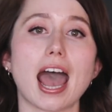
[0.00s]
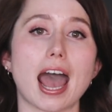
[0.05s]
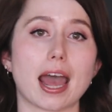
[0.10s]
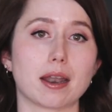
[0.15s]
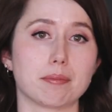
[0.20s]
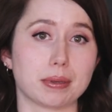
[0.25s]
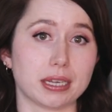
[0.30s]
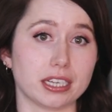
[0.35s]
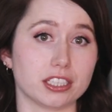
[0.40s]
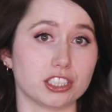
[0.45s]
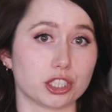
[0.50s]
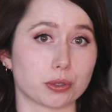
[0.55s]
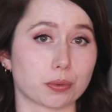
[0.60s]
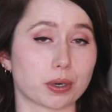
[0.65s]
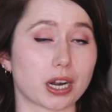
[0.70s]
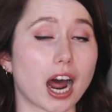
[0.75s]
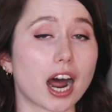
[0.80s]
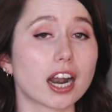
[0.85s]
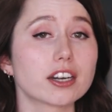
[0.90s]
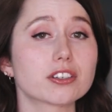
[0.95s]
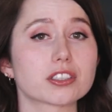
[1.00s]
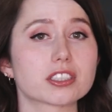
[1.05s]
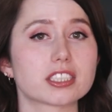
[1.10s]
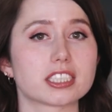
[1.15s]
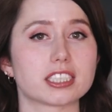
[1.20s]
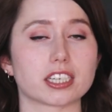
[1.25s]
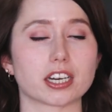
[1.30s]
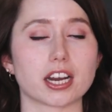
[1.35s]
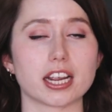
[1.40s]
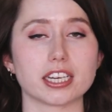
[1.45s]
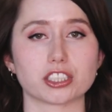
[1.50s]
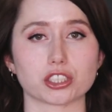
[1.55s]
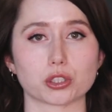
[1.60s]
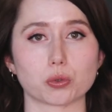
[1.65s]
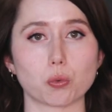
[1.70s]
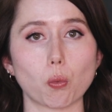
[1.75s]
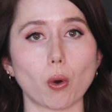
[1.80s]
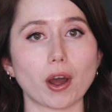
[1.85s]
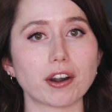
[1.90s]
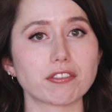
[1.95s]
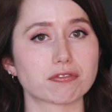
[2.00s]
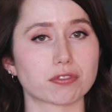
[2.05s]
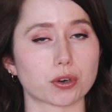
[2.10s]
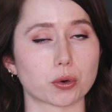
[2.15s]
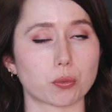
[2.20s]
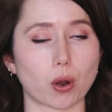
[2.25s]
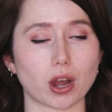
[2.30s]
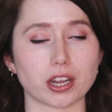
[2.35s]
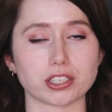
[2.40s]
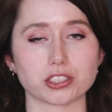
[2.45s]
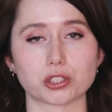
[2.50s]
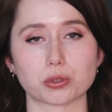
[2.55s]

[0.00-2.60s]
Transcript: and PEG100 stearate, just one for one,